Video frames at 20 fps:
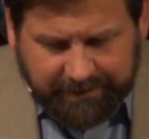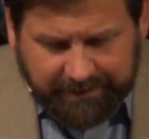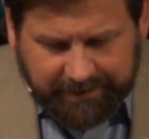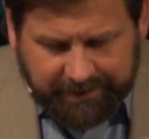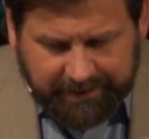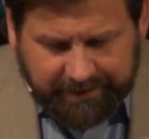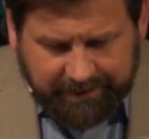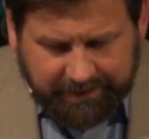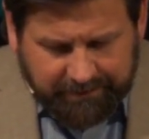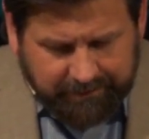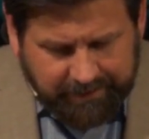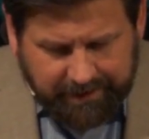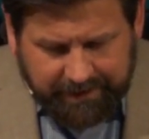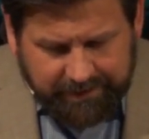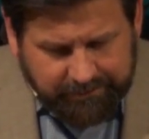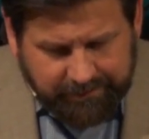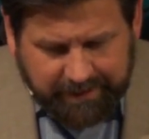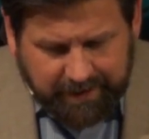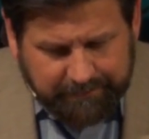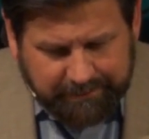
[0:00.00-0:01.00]
you're not
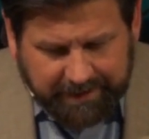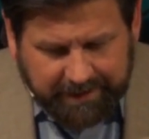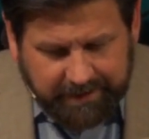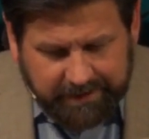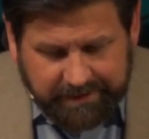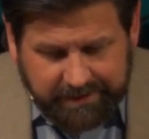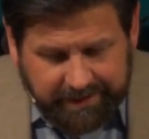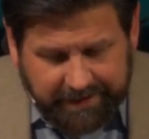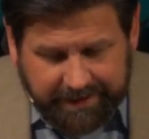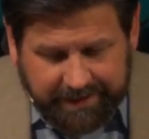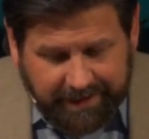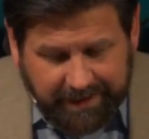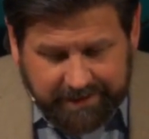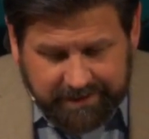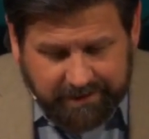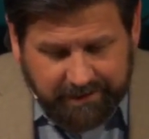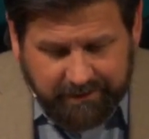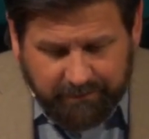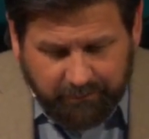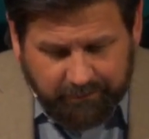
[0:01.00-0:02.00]
doing it because it
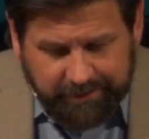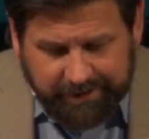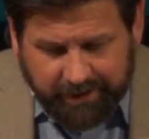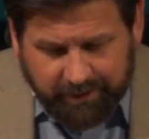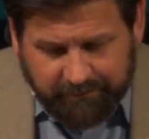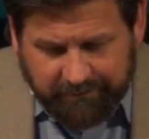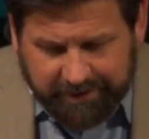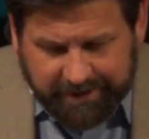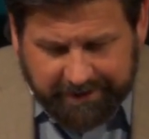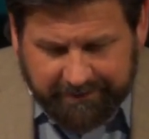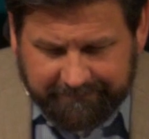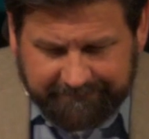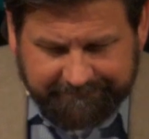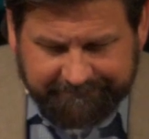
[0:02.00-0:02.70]
has authority over you.